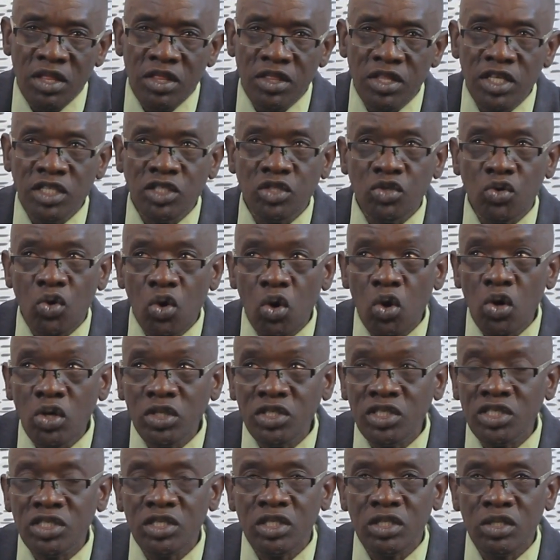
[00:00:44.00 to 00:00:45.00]
This
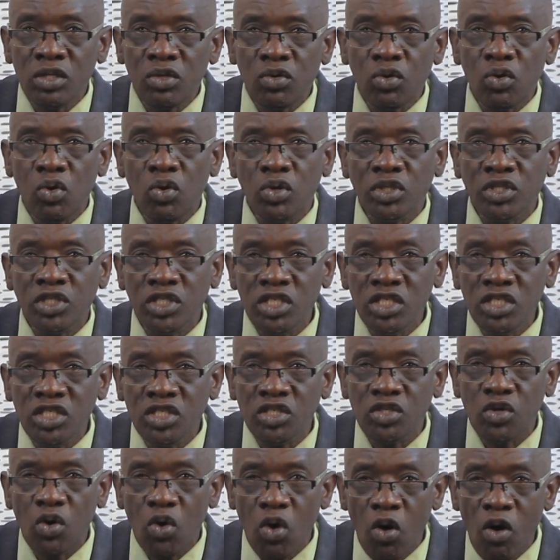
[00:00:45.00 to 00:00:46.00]
course
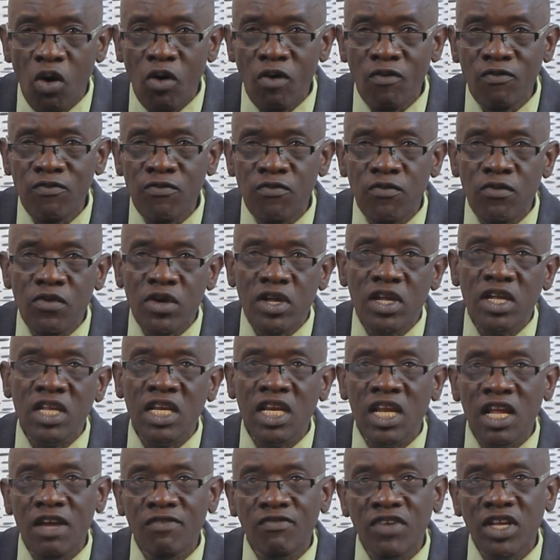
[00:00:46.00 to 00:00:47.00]
consists of
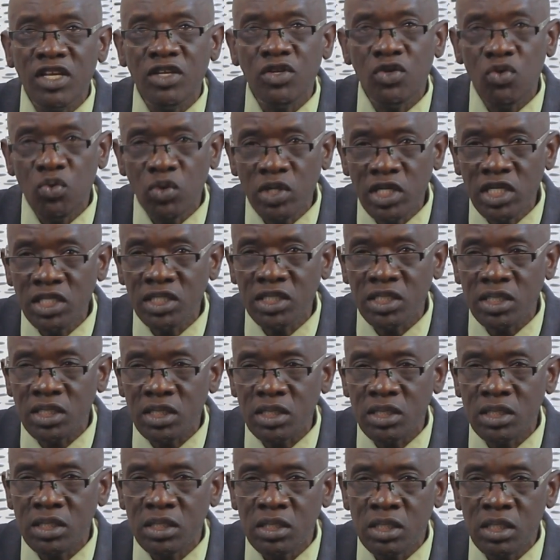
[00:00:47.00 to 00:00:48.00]
11
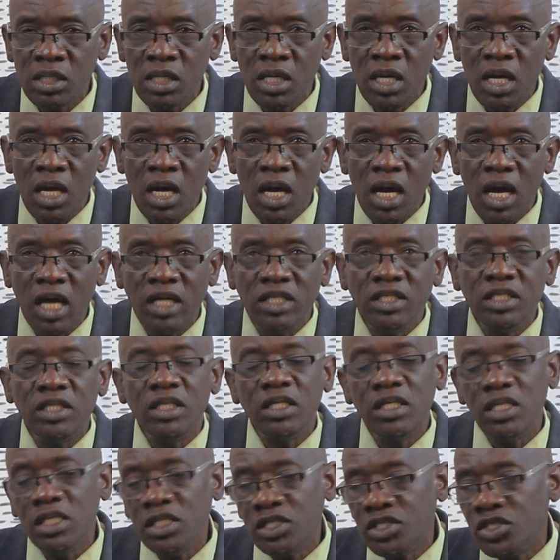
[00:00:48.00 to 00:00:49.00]
units and
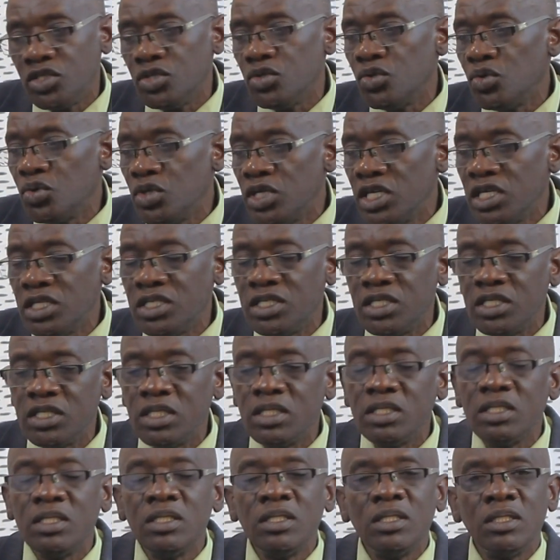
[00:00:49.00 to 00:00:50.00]
each
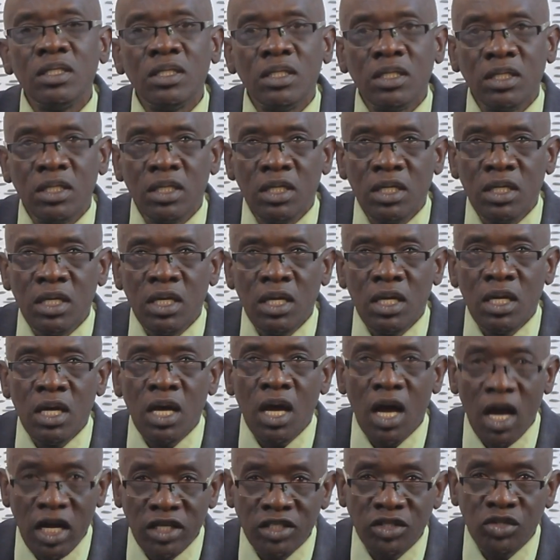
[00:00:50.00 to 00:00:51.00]
unit
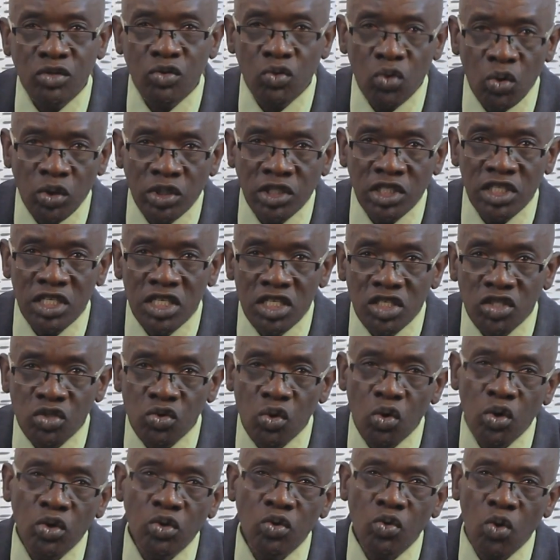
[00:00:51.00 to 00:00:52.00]
has got
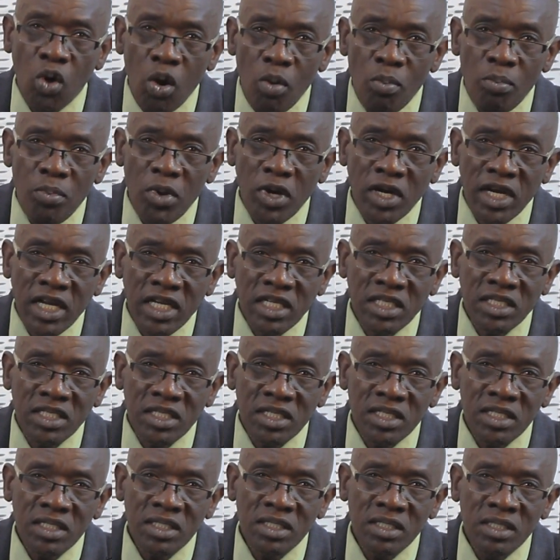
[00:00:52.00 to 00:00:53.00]
its own
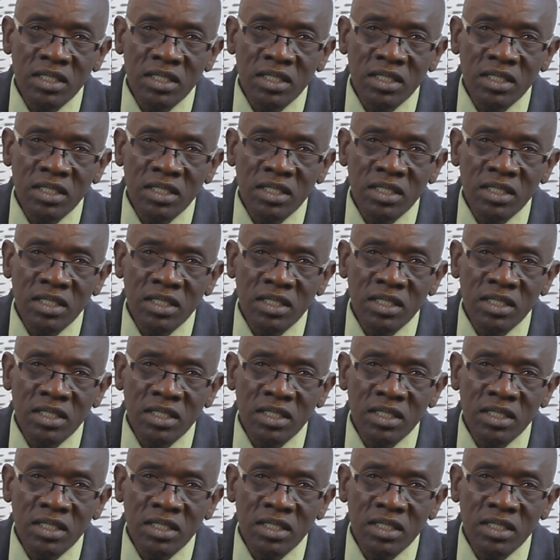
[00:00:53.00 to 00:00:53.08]
component